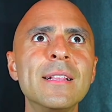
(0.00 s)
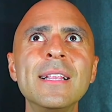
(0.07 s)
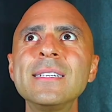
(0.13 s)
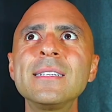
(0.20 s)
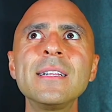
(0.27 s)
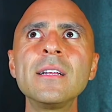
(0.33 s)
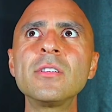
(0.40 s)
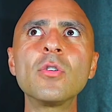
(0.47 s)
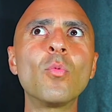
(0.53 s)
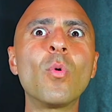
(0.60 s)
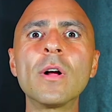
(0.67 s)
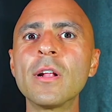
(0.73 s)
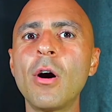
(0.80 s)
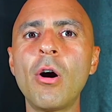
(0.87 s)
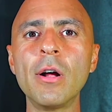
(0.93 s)
listening to
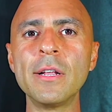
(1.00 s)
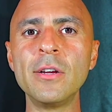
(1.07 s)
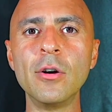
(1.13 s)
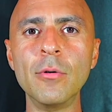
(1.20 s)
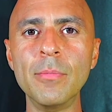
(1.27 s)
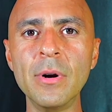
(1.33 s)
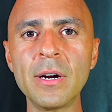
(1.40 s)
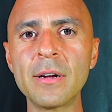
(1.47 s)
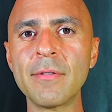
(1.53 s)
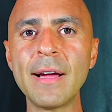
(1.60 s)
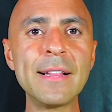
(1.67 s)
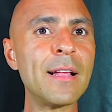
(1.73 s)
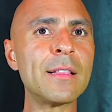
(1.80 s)
one audiobook, right?